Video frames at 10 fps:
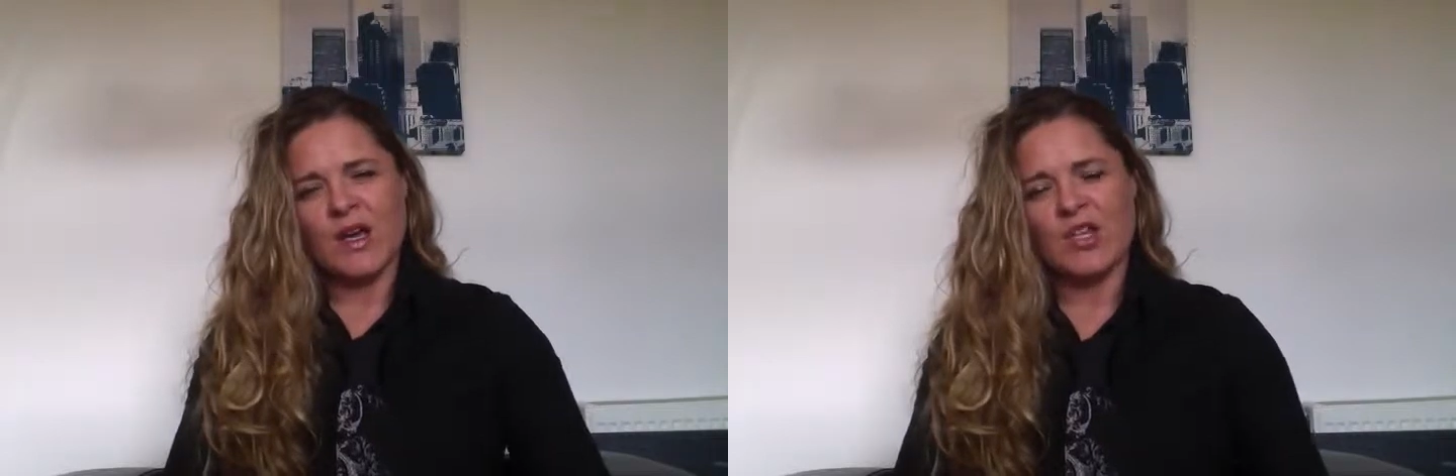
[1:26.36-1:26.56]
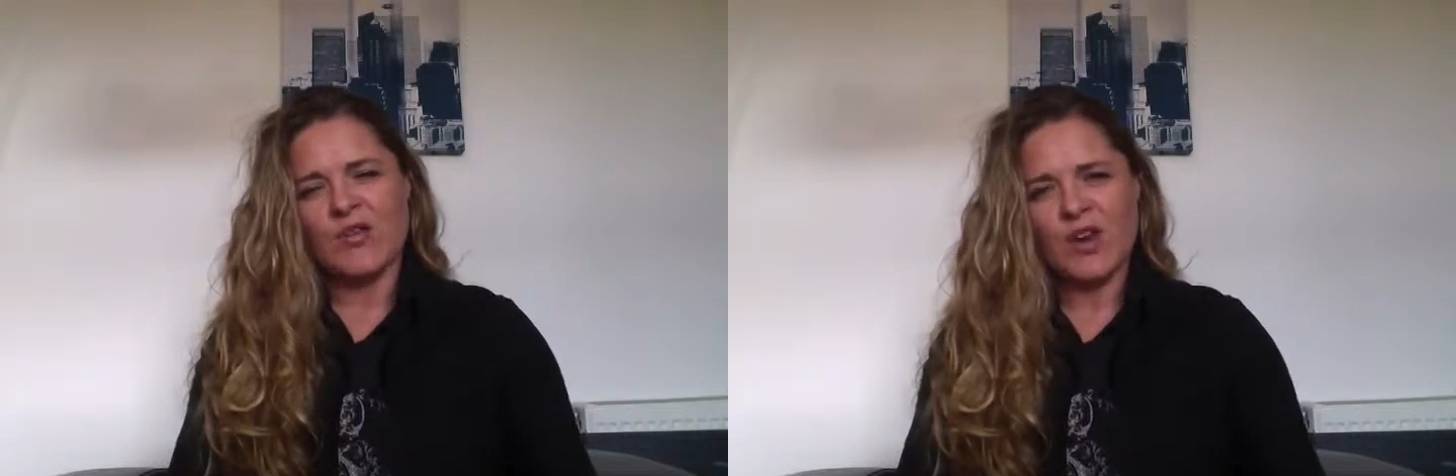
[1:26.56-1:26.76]

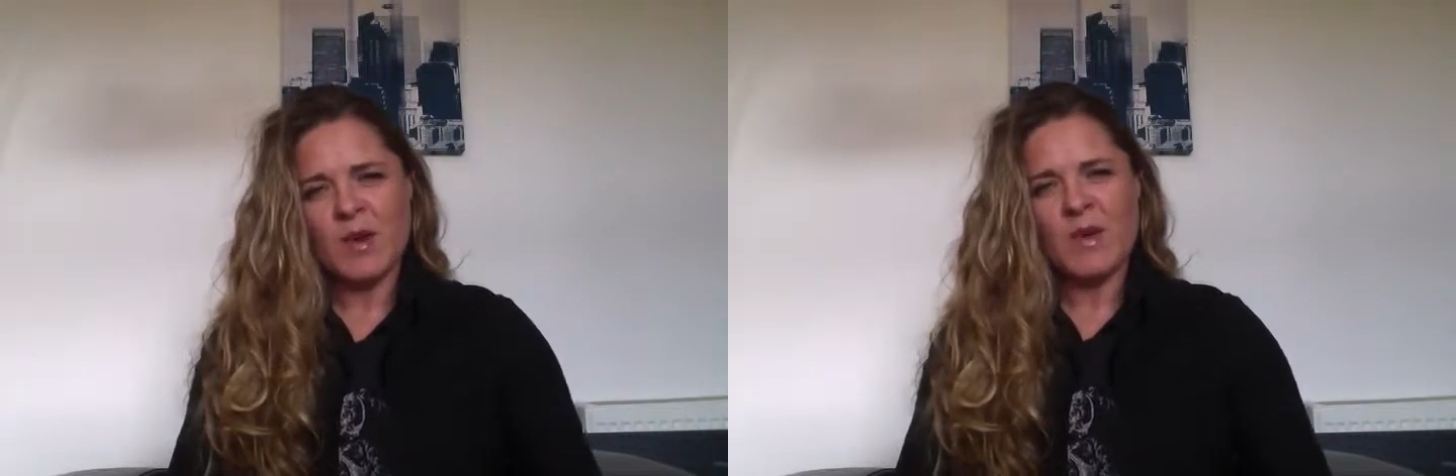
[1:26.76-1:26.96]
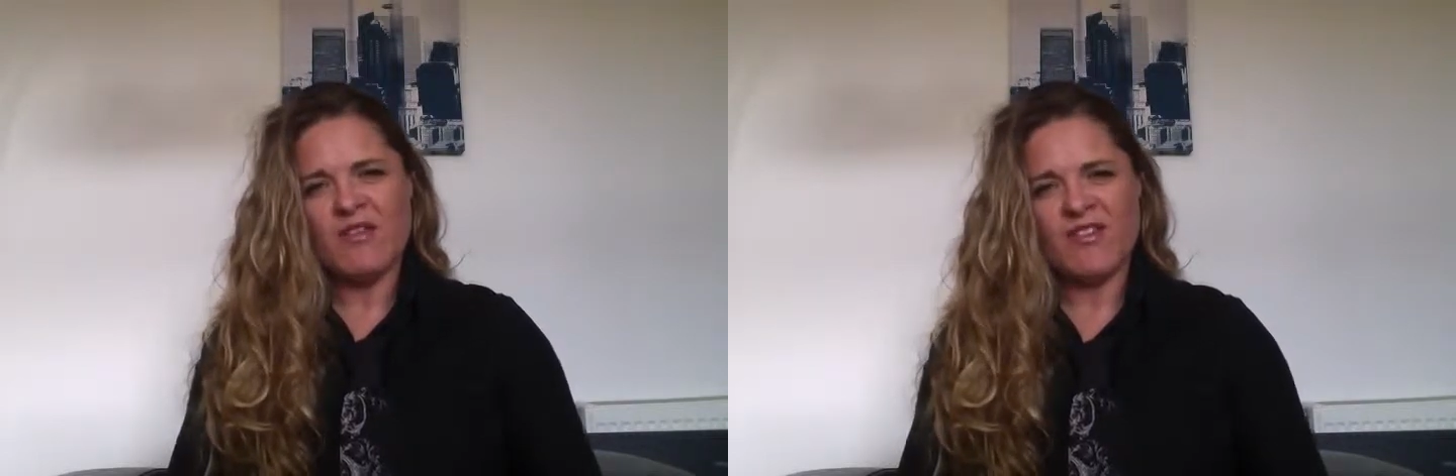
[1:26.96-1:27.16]
And you've got
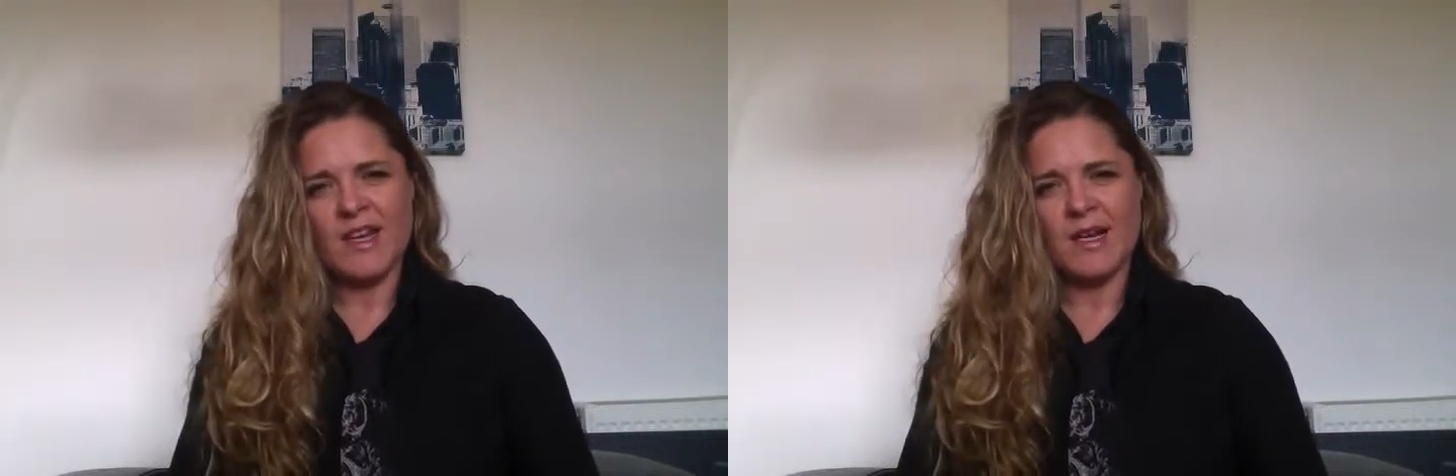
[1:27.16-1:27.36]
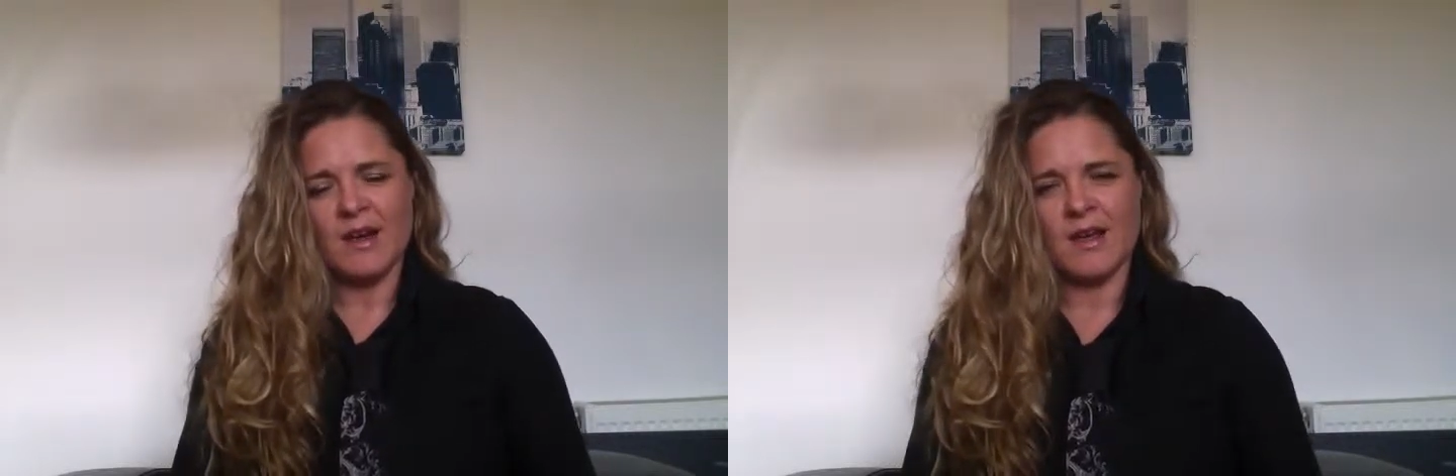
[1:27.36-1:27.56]
to be
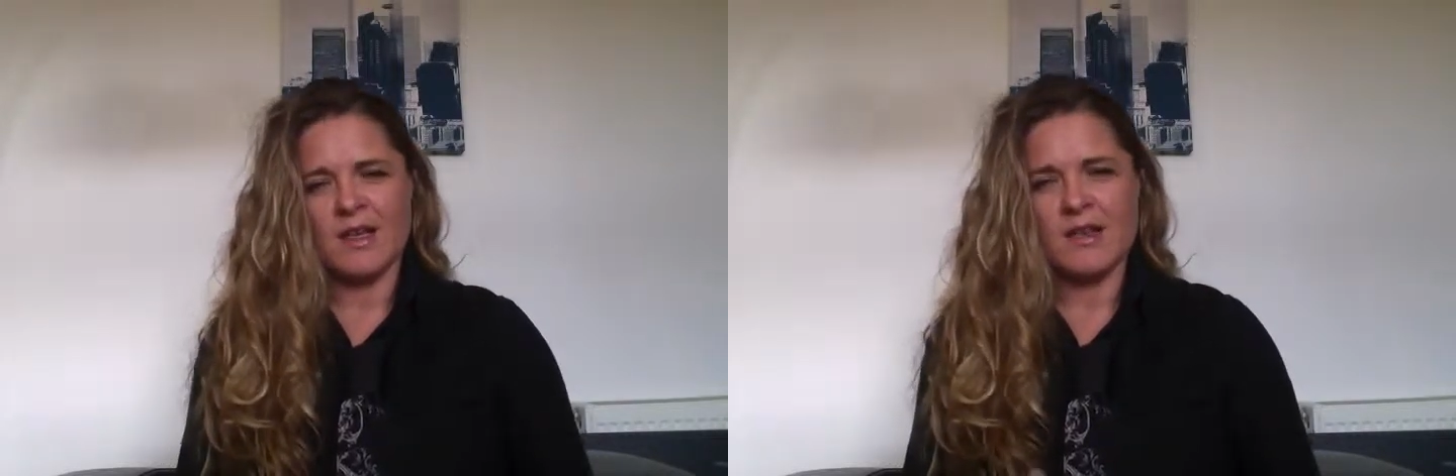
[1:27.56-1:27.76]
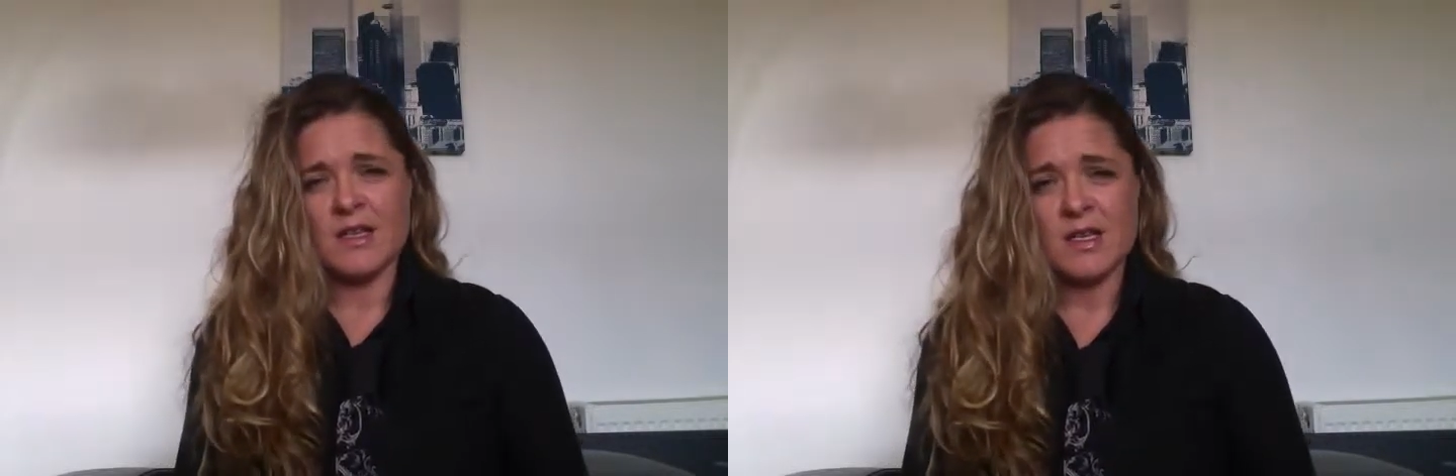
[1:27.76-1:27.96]
feeling like
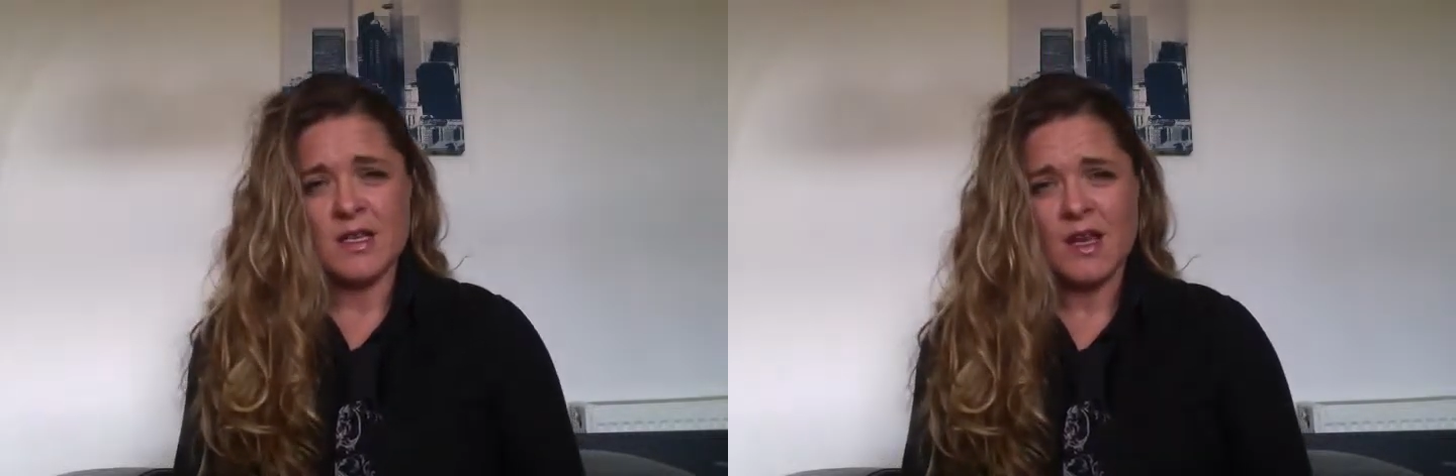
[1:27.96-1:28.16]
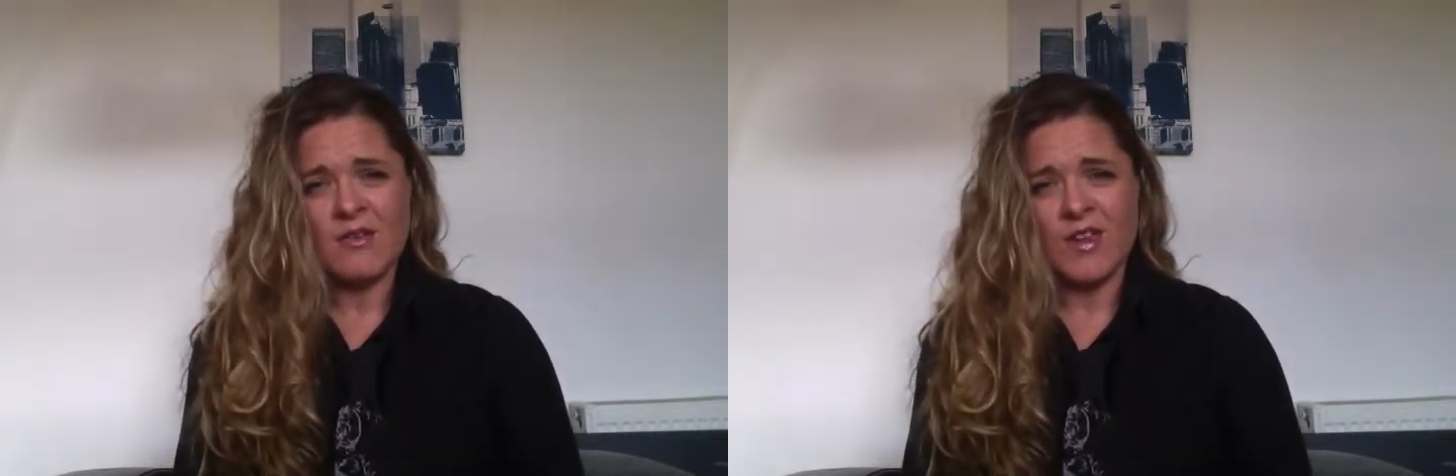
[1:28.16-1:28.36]
you
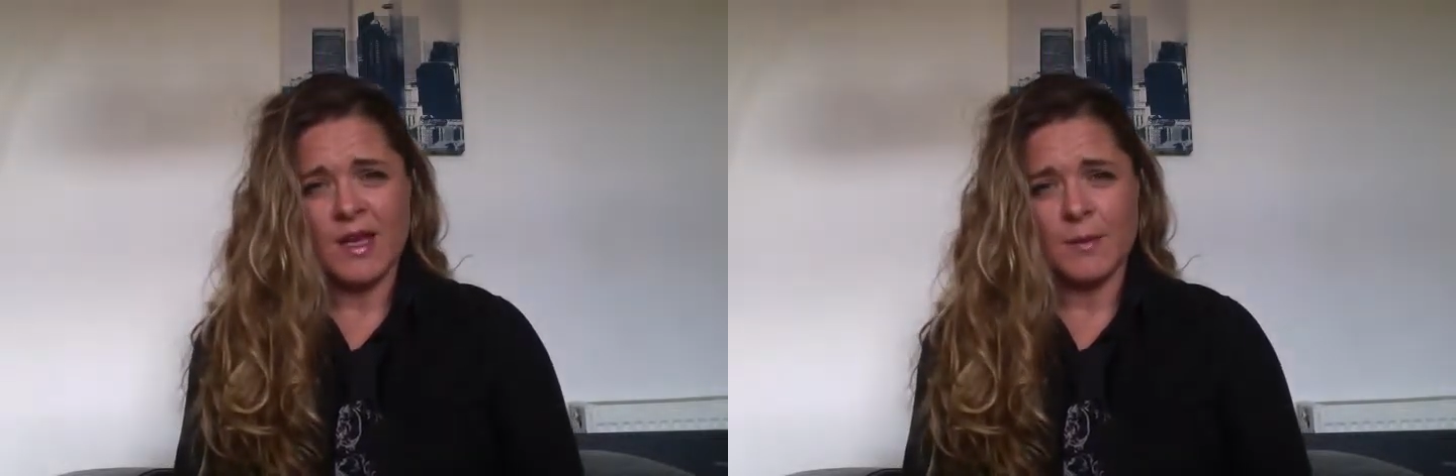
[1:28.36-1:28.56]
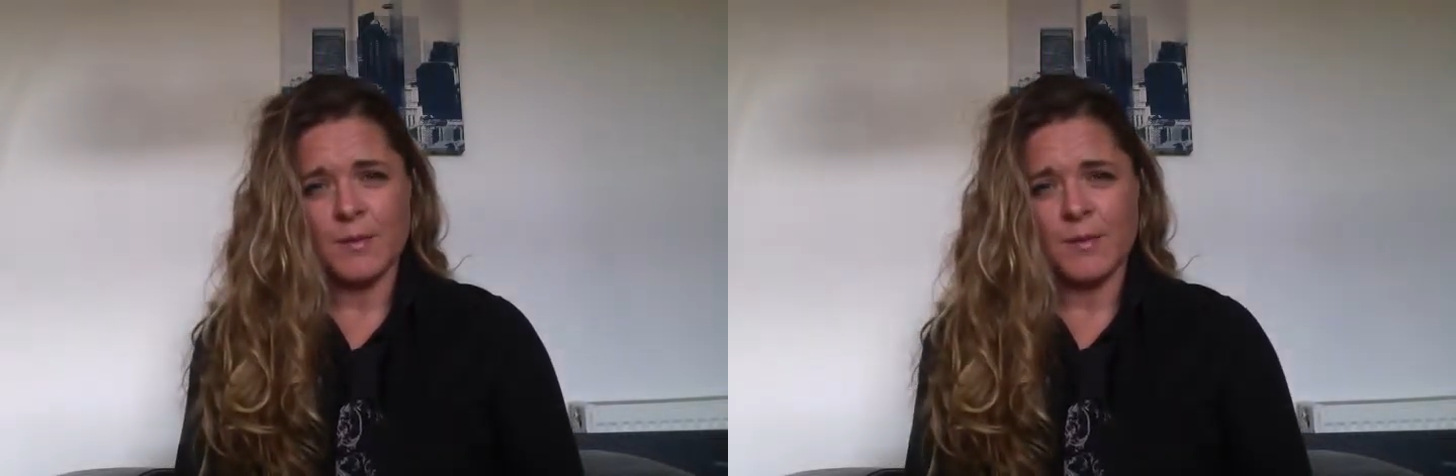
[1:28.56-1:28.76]
deserve it.